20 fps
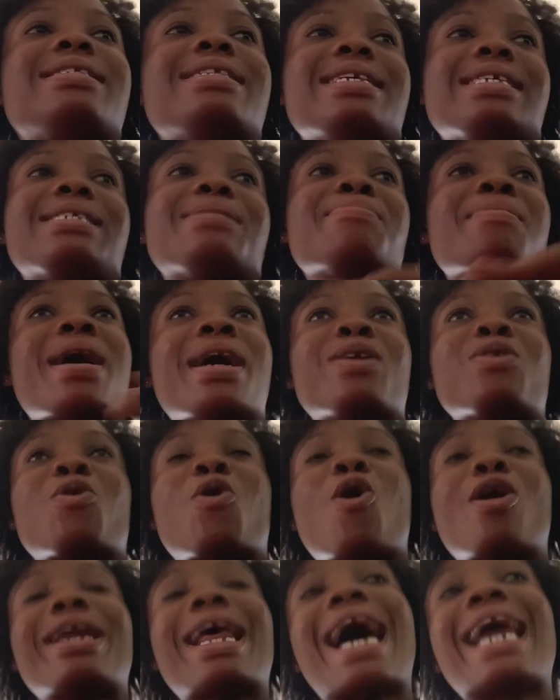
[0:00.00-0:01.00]
this man
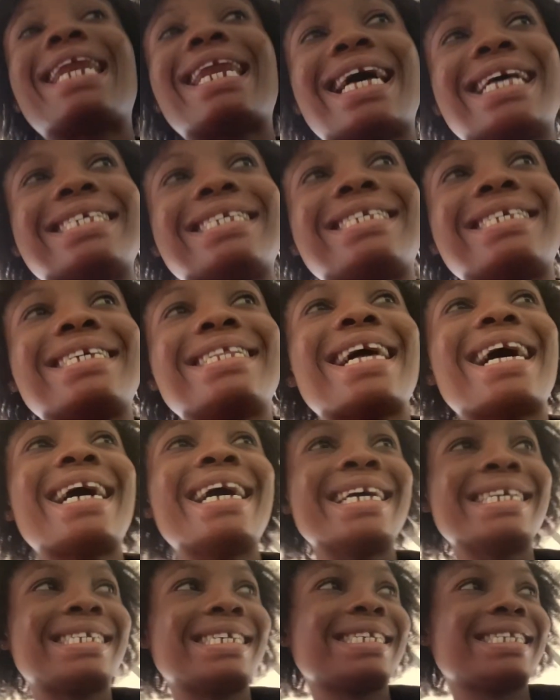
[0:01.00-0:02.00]
called Anansi, that
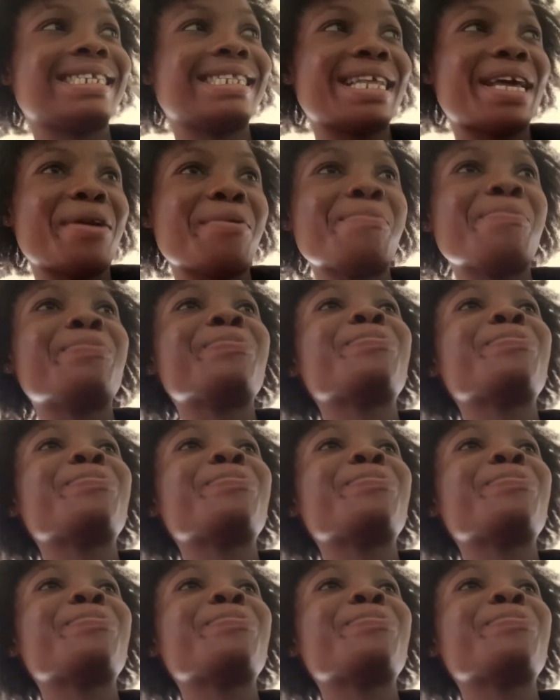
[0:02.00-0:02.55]
is his name.